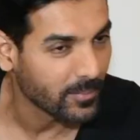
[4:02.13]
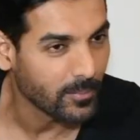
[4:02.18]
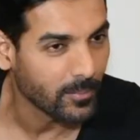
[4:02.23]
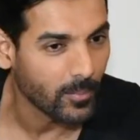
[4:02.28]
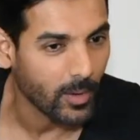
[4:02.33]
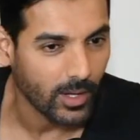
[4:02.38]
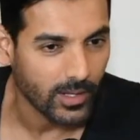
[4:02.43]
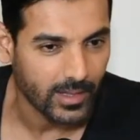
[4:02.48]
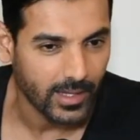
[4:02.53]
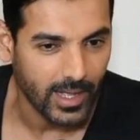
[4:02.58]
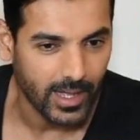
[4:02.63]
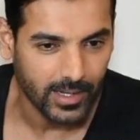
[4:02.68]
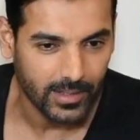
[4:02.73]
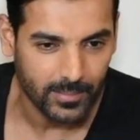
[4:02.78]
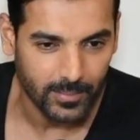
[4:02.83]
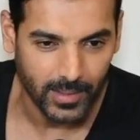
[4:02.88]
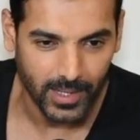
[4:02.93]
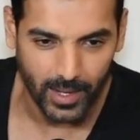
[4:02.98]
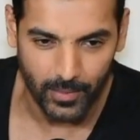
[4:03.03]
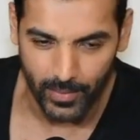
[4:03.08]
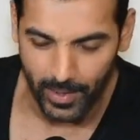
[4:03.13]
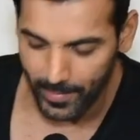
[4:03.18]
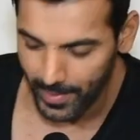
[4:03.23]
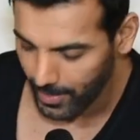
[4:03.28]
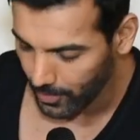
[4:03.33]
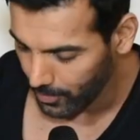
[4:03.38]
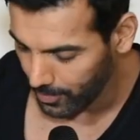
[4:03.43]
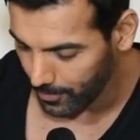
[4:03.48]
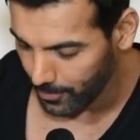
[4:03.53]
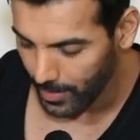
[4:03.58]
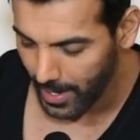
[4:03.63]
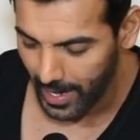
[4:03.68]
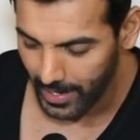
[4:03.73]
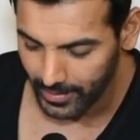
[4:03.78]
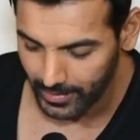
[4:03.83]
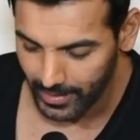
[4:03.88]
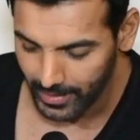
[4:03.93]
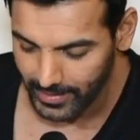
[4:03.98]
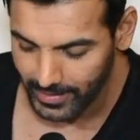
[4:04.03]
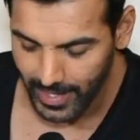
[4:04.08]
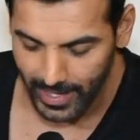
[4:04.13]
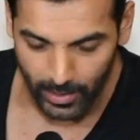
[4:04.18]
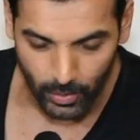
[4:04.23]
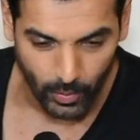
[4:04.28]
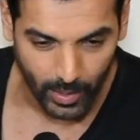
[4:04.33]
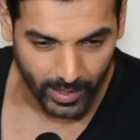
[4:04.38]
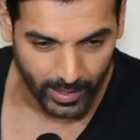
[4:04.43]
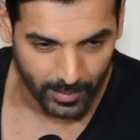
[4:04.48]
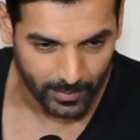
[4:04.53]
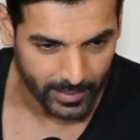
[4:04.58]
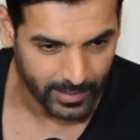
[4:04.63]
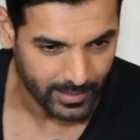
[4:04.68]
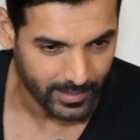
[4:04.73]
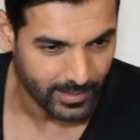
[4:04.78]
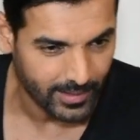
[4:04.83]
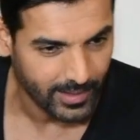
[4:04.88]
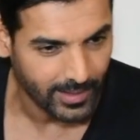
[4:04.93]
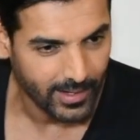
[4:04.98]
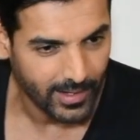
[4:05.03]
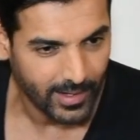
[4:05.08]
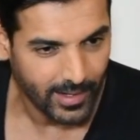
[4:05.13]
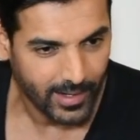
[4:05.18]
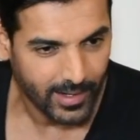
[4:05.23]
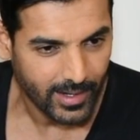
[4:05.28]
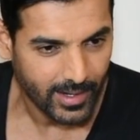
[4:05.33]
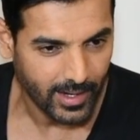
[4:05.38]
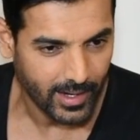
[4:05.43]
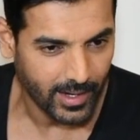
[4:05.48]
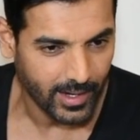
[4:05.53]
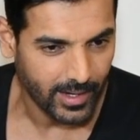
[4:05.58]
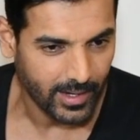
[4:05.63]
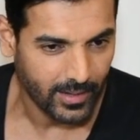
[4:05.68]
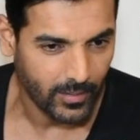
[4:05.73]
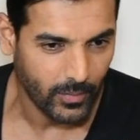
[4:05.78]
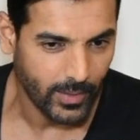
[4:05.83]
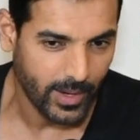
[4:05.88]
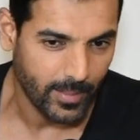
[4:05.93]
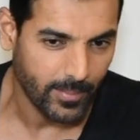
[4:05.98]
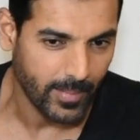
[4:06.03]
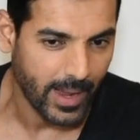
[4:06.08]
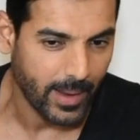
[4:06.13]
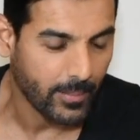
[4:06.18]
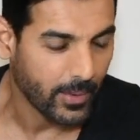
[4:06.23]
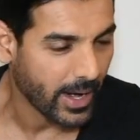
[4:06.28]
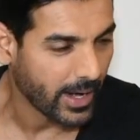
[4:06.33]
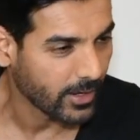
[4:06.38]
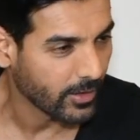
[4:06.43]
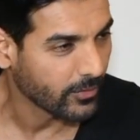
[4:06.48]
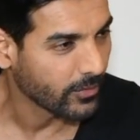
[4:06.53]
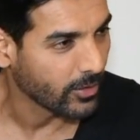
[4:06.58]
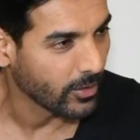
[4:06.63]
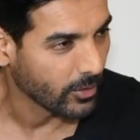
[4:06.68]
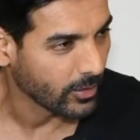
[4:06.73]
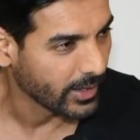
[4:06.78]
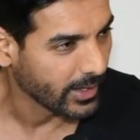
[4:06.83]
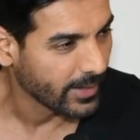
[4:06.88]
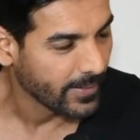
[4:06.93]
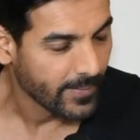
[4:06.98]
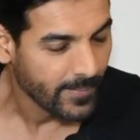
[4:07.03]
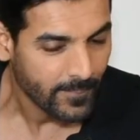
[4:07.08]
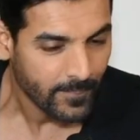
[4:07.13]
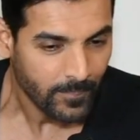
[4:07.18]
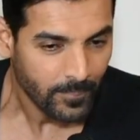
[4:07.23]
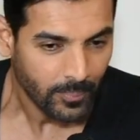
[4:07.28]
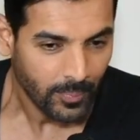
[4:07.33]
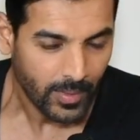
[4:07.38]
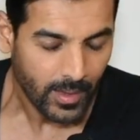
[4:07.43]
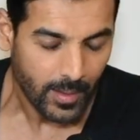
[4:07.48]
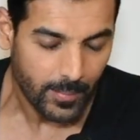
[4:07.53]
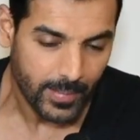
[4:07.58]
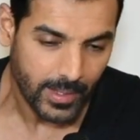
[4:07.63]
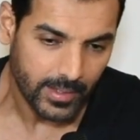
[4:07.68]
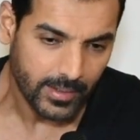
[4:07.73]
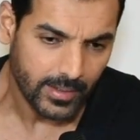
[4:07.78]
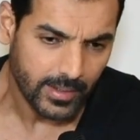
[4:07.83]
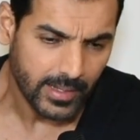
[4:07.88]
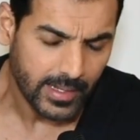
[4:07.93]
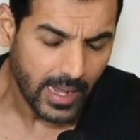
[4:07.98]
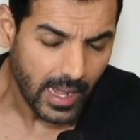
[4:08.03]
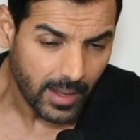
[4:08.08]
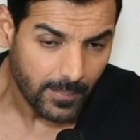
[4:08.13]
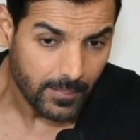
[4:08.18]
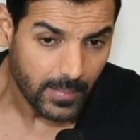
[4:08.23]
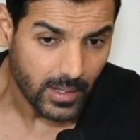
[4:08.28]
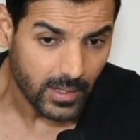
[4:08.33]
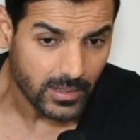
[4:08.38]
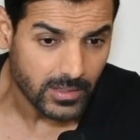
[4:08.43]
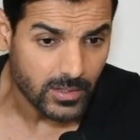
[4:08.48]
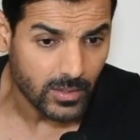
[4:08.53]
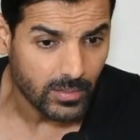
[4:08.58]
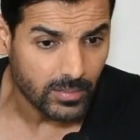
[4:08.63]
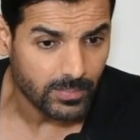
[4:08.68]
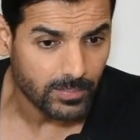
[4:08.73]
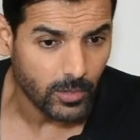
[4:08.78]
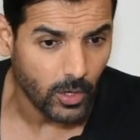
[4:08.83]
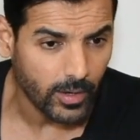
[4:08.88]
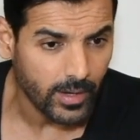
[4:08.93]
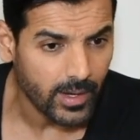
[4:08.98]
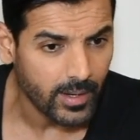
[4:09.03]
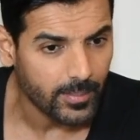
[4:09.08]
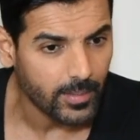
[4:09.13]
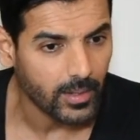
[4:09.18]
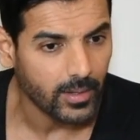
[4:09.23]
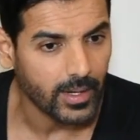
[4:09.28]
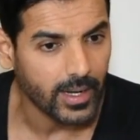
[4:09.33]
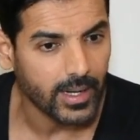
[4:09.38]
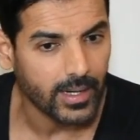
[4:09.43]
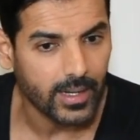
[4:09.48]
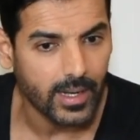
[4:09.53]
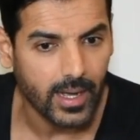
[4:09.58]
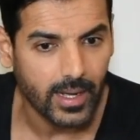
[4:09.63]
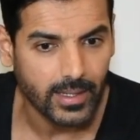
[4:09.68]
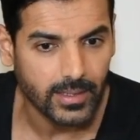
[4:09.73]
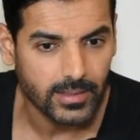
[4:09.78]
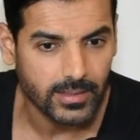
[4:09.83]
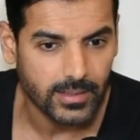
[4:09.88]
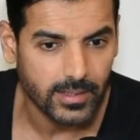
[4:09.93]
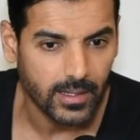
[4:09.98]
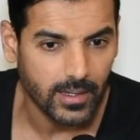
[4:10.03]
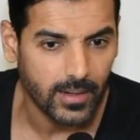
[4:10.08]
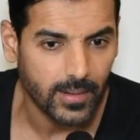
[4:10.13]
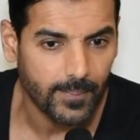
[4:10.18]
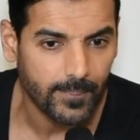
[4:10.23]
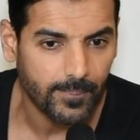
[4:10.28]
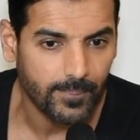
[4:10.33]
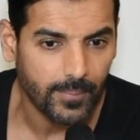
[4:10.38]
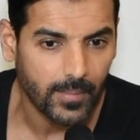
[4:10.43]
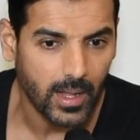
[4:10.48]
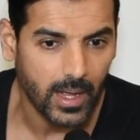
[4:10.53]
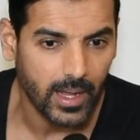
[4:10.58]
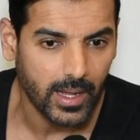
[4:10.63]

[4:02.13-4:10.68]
Bought that, but I wear my own brand. That's Eco Unlimited. I wear my brand of clothing. But yeah, so talking about late nights, and